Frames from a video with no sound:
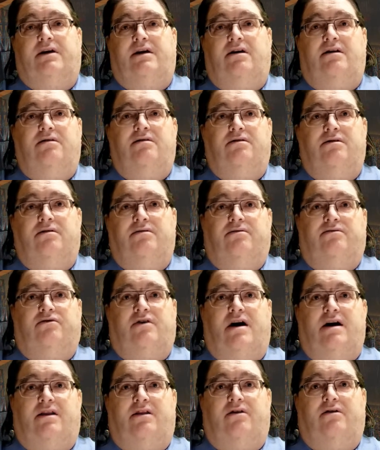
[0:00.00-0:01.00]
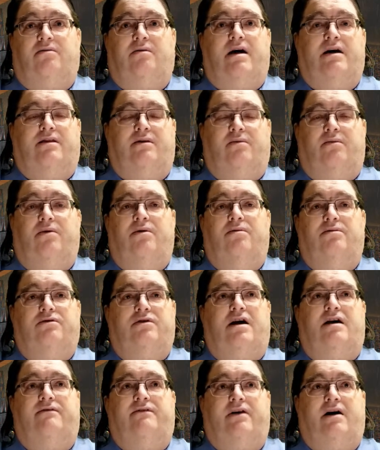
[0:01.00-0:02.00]
You're trying to look around the room,
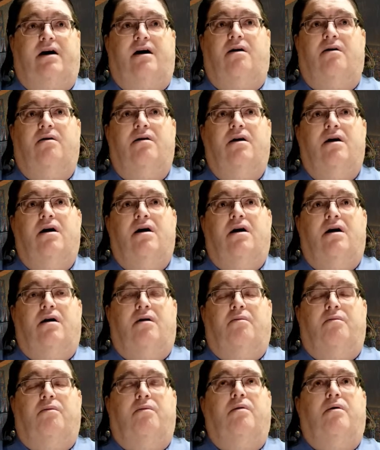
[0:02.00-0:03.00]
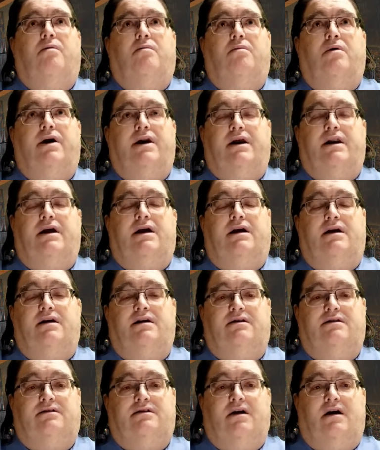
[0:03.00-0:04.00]
trying to figure out what it
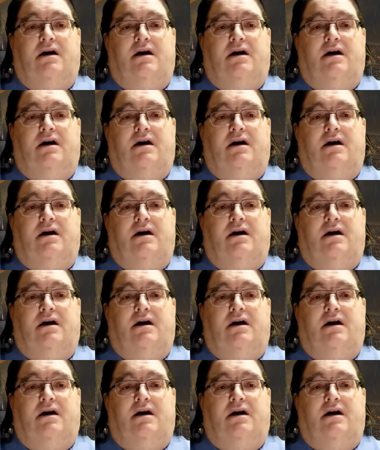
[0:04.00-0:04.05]
is.